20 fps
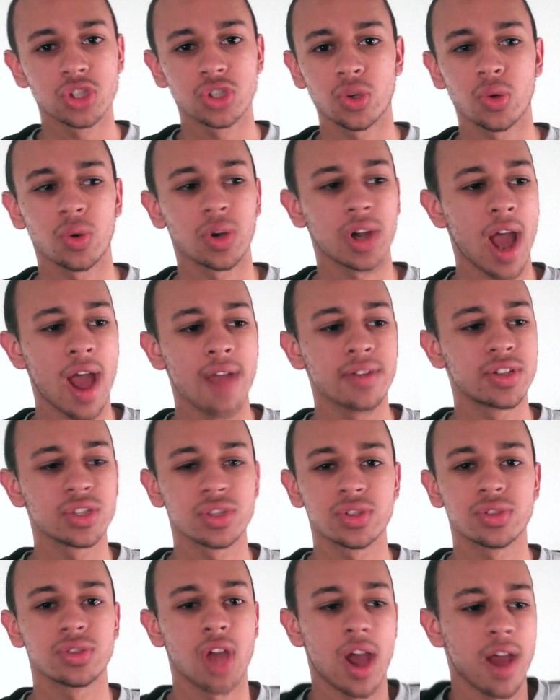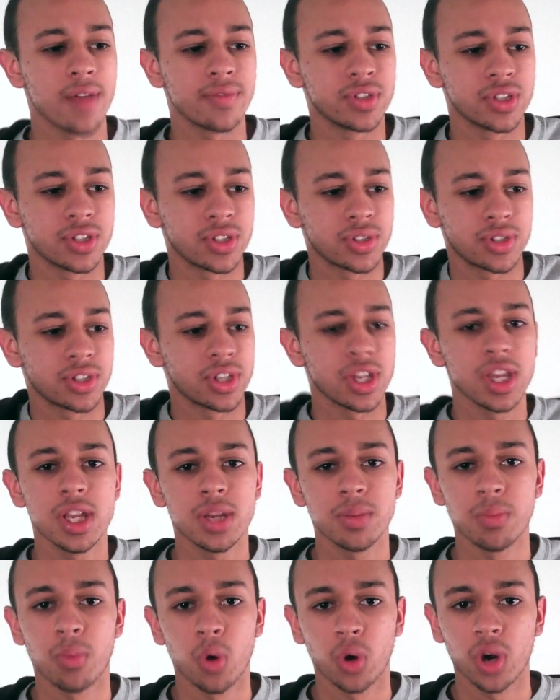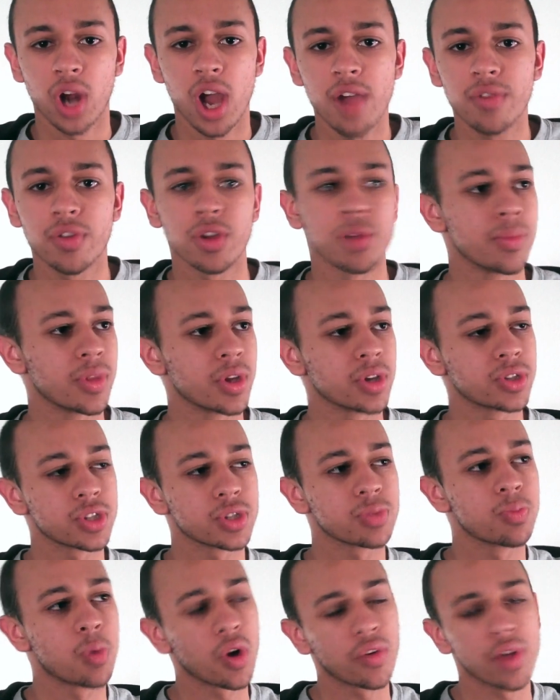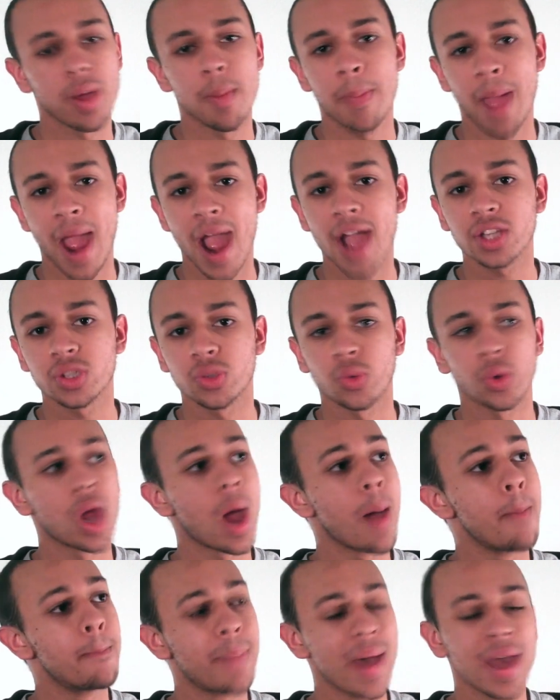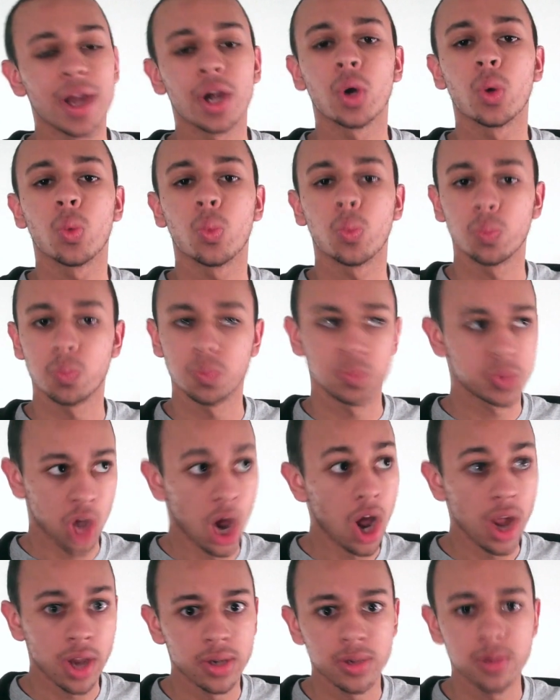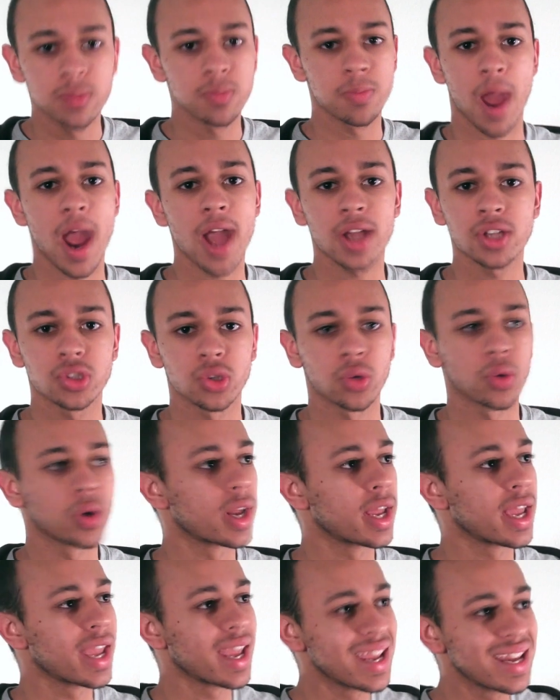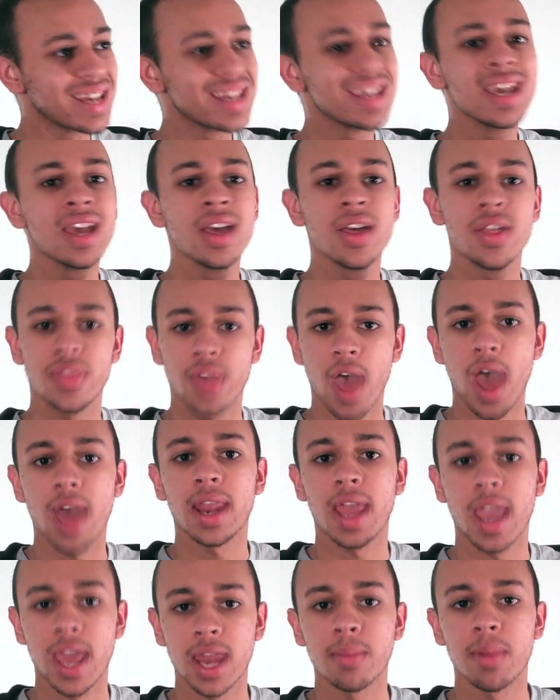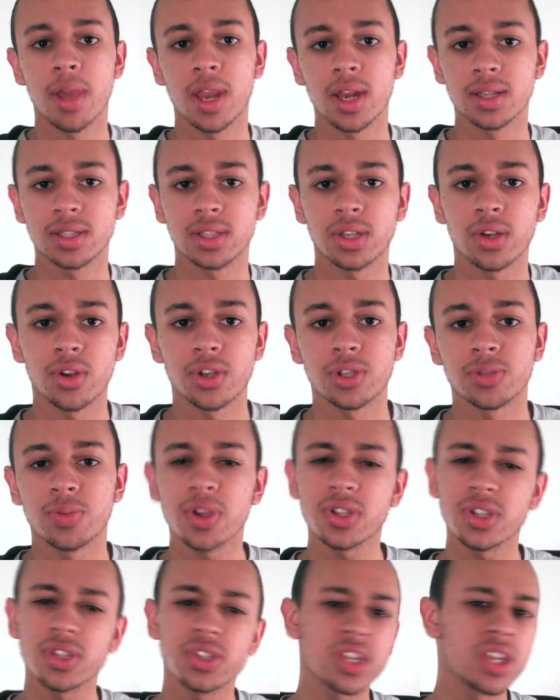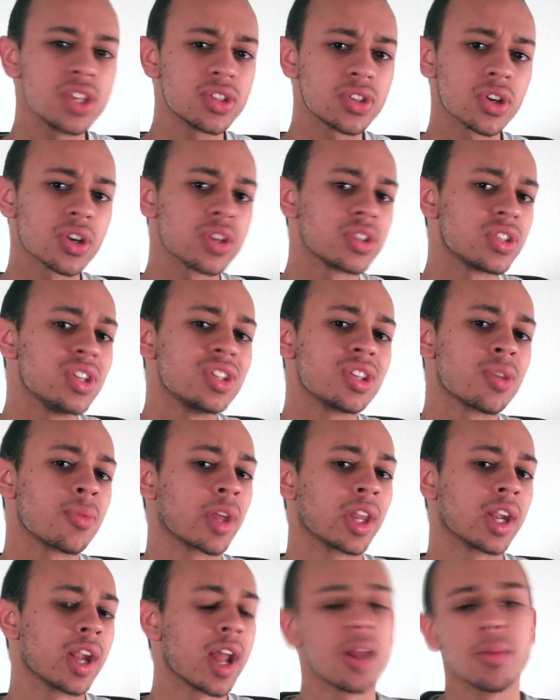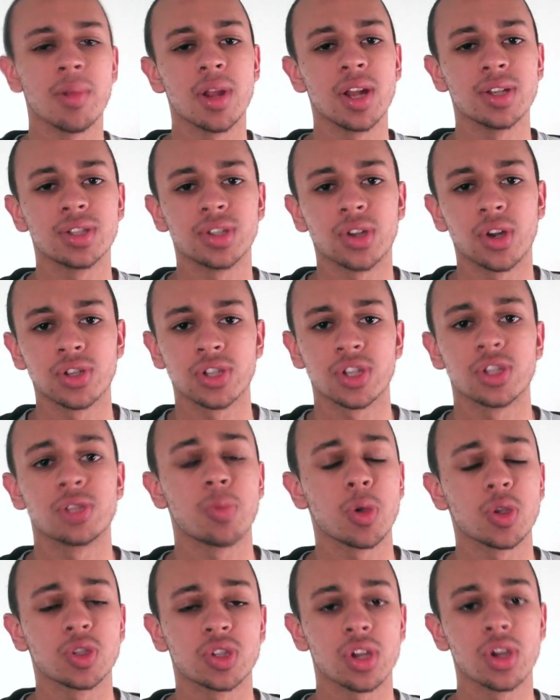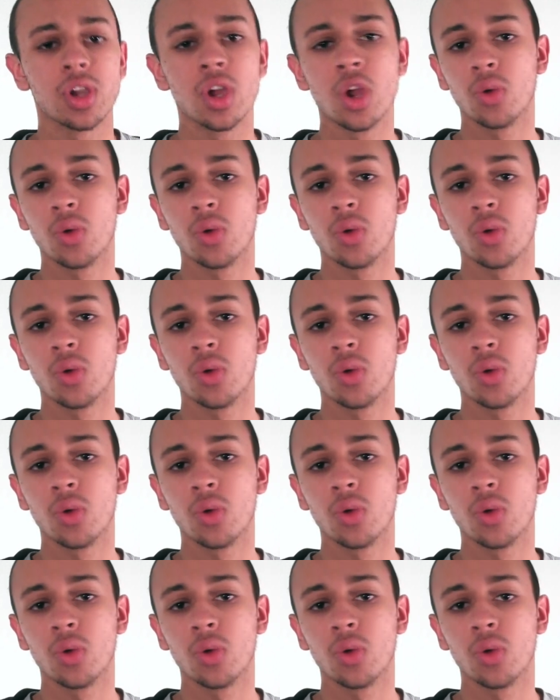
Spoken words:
Stewart, I've just seen more of him. There's just more of a backstory, a better done backstory in that animated series. Plus, it's easier to see something in an animated series as opposed to